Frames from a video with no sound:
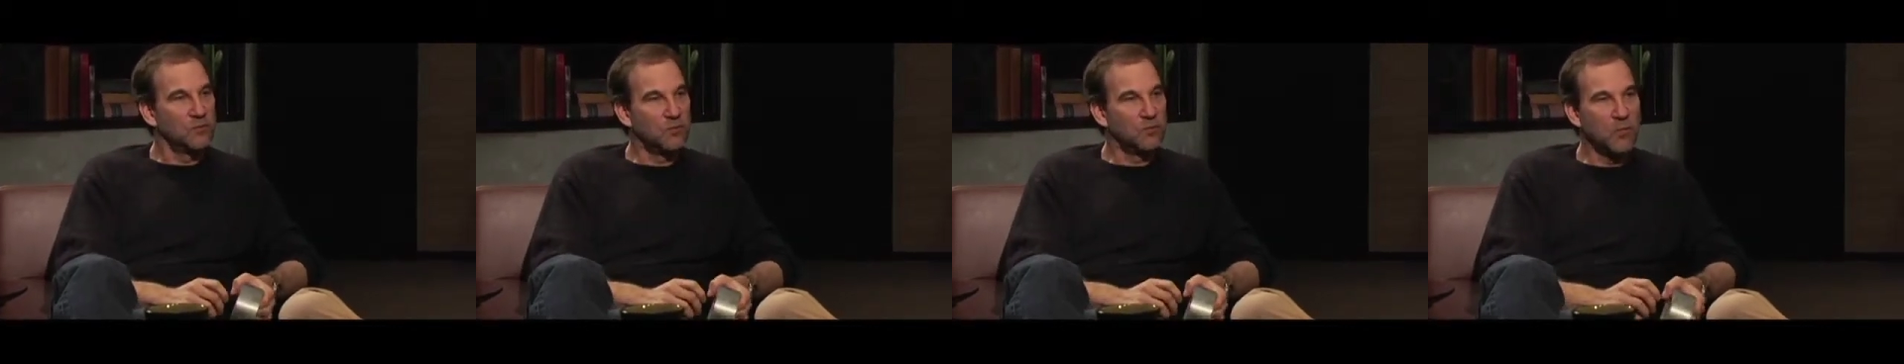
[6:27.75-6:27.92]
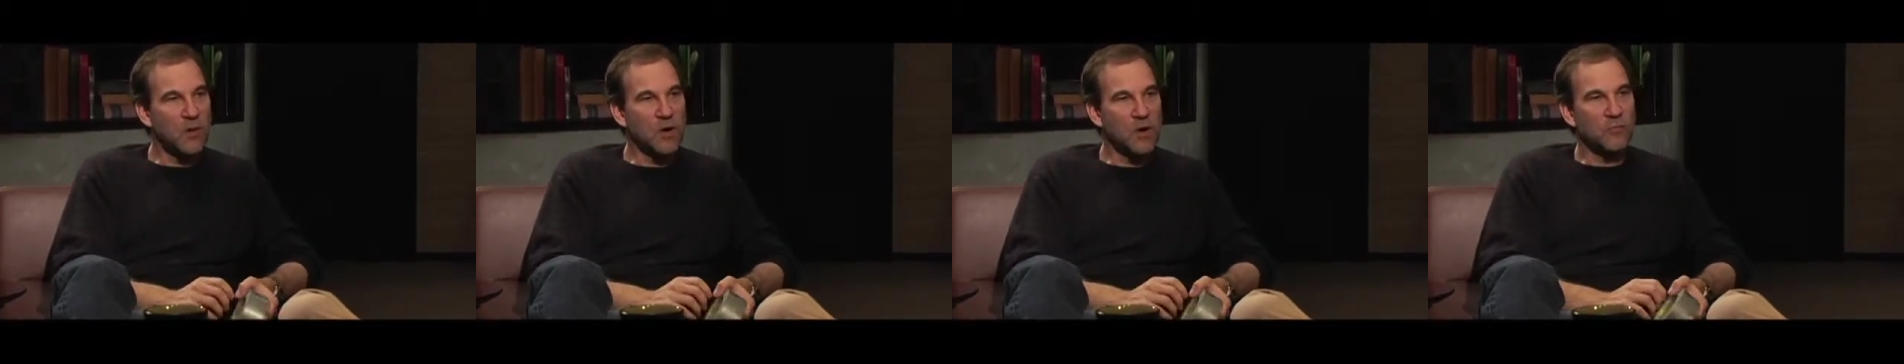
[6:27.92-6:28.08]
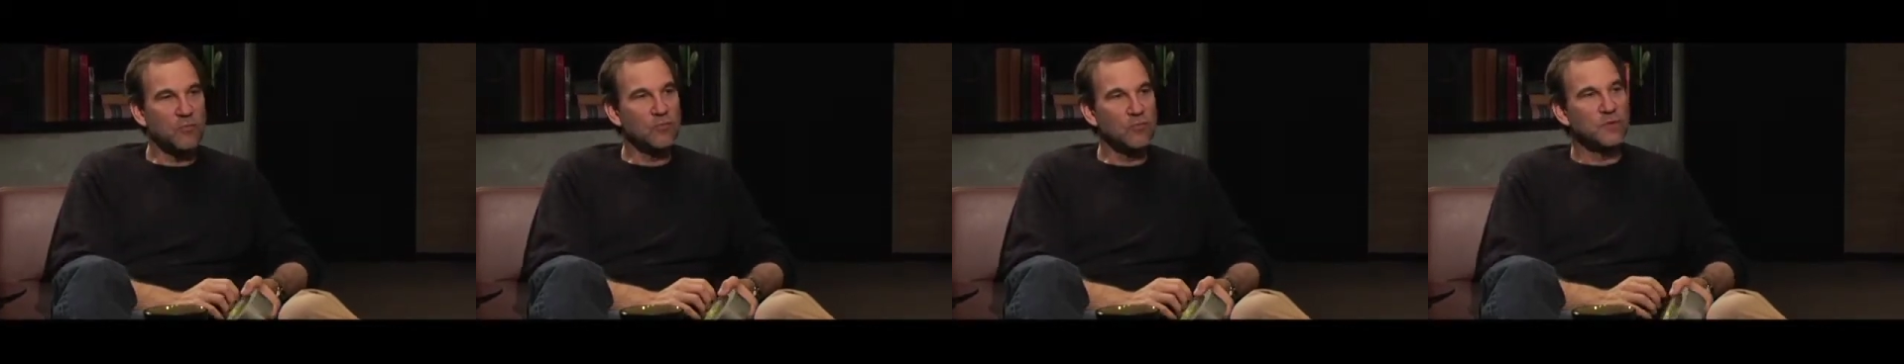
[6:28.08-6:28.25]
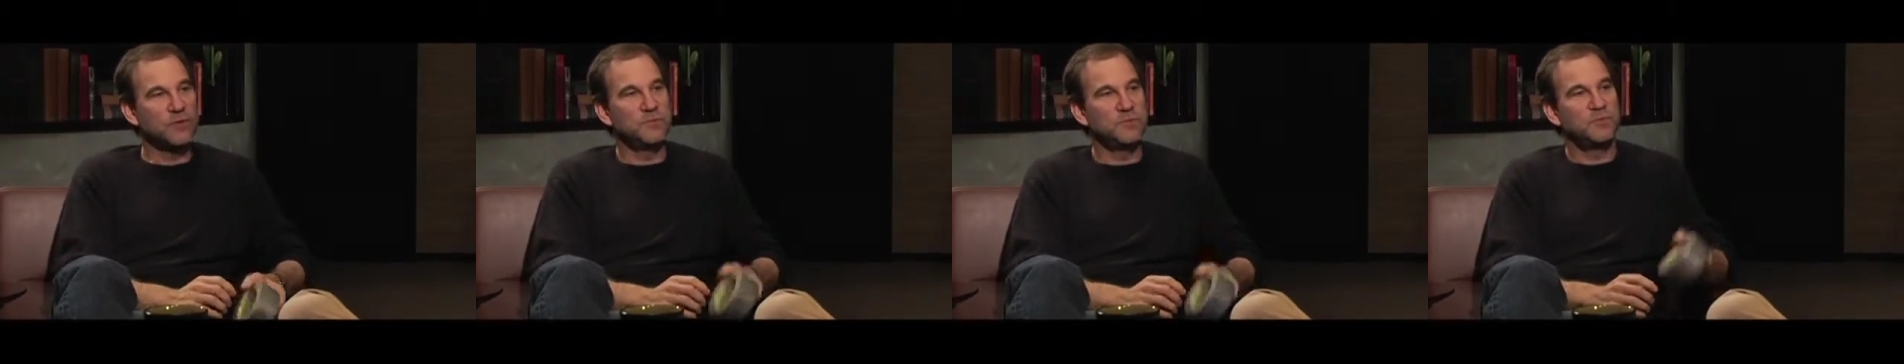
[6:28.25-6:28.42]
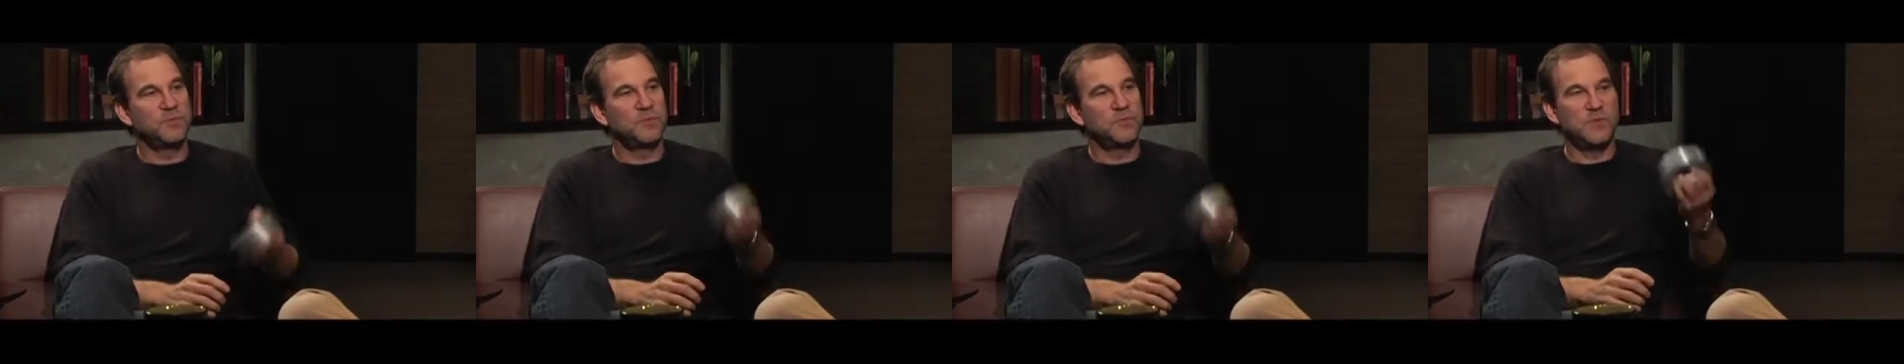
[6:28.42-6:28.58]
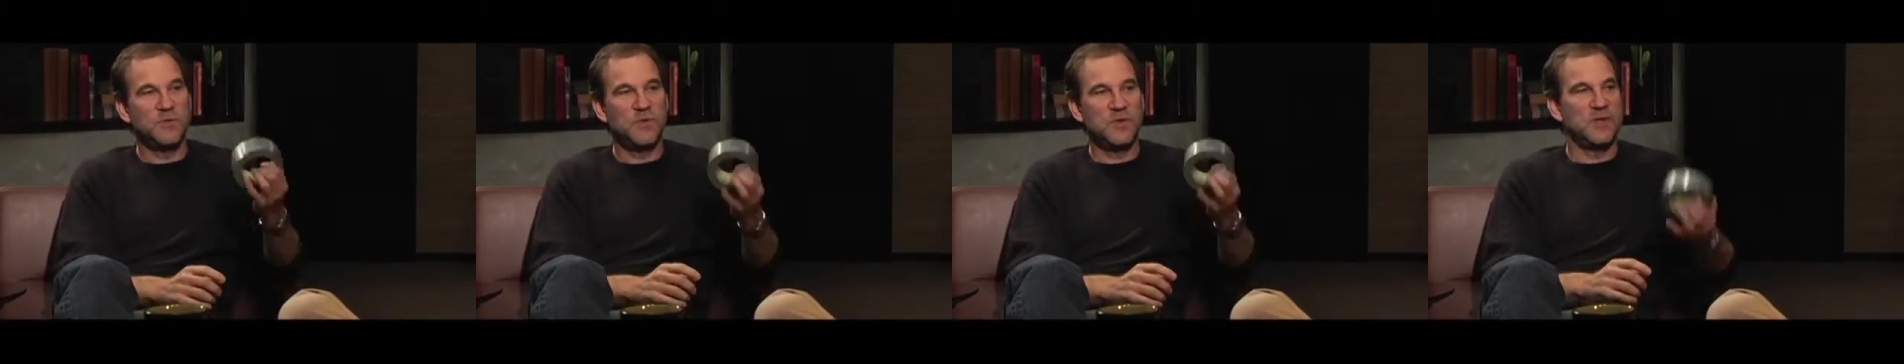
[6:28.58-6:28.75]
what
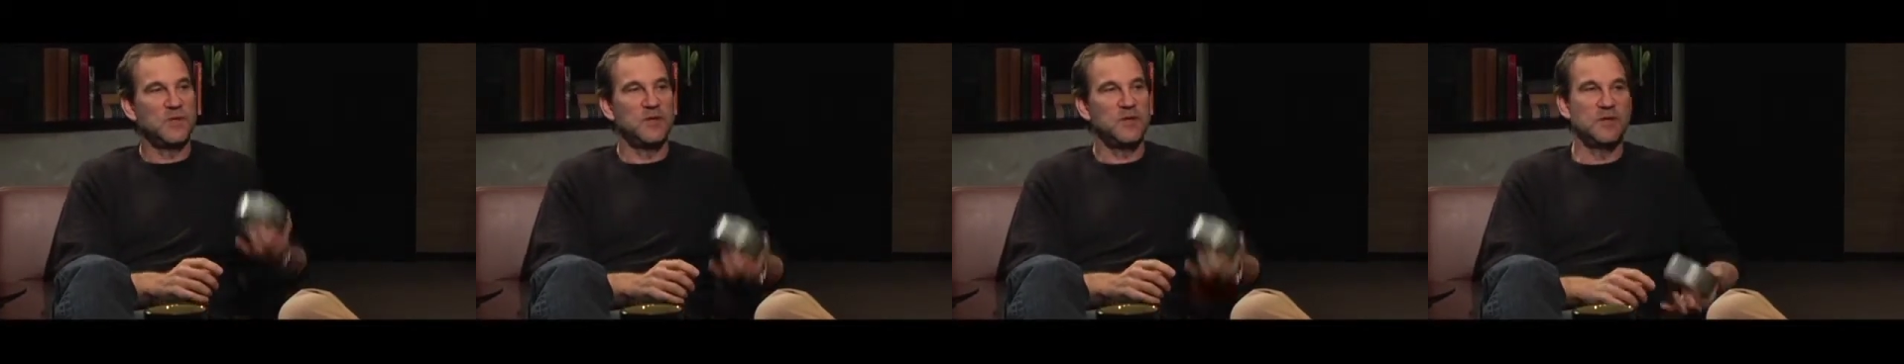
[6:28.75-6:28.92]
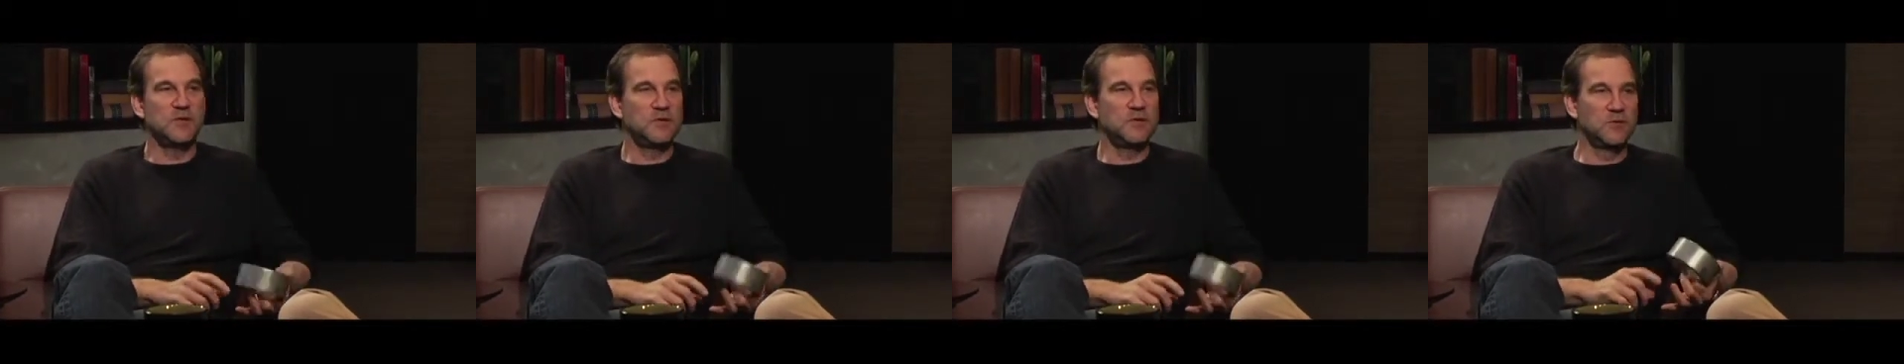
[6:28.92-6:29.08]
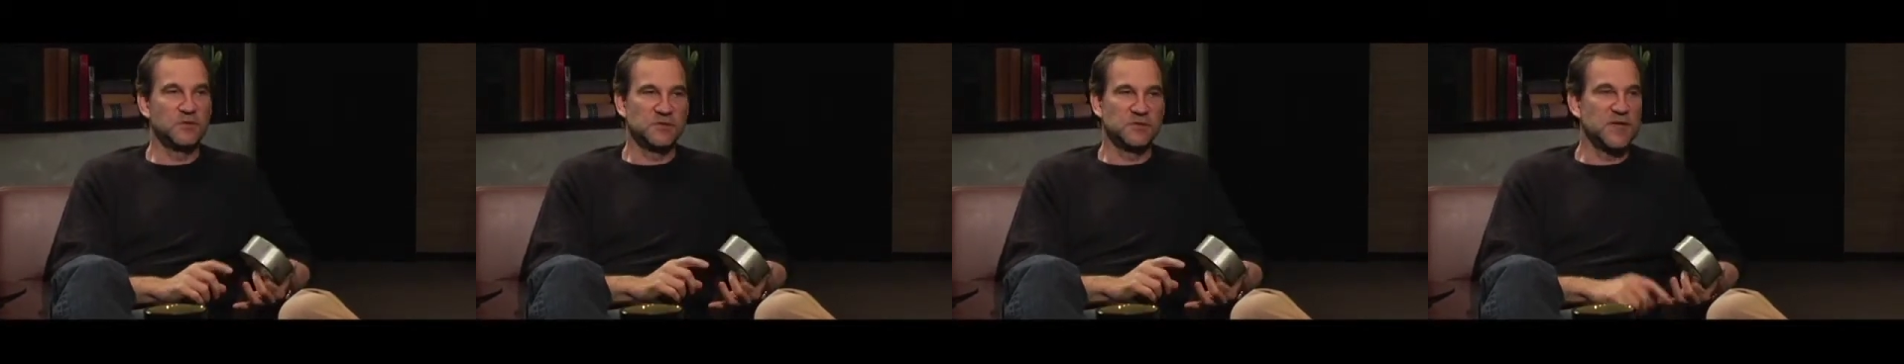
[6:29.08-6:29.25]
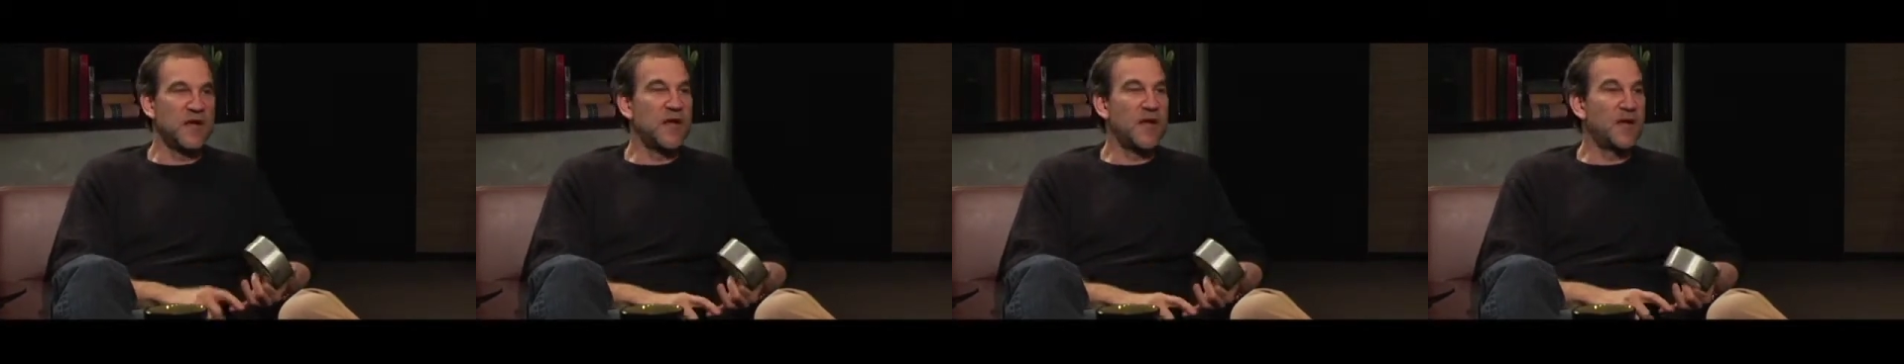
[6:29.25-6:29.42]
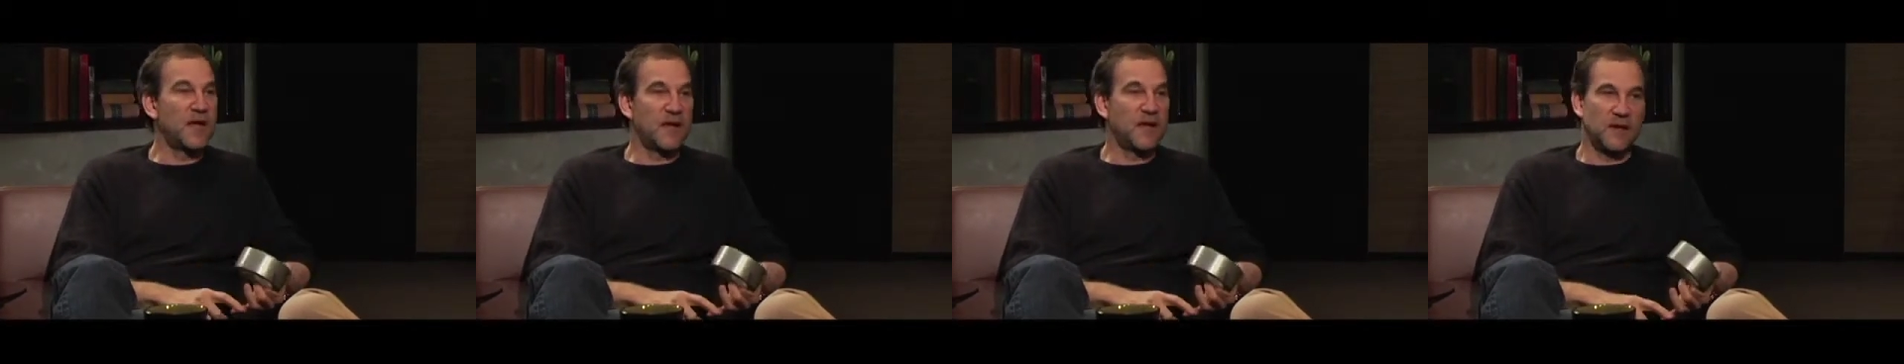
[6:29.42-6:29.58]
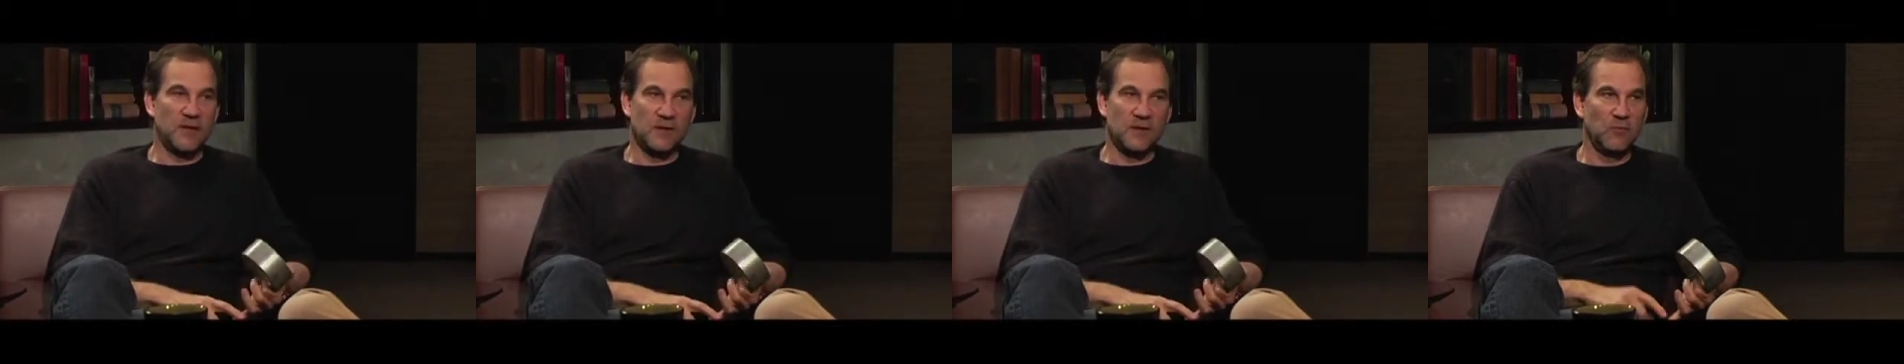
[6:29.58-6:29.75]
would be your
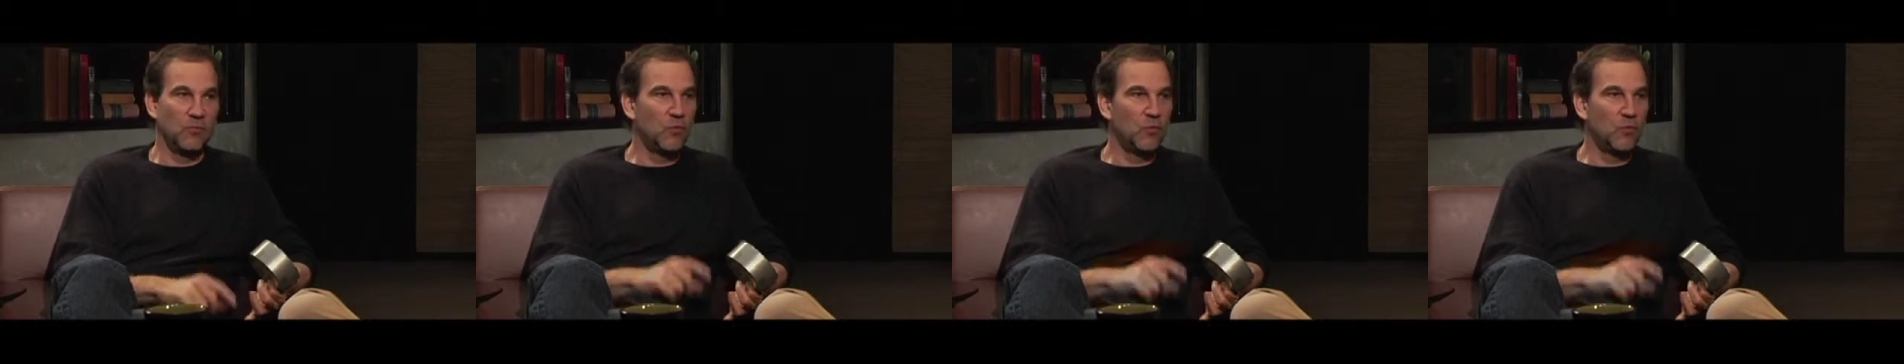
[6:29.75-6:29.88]
day?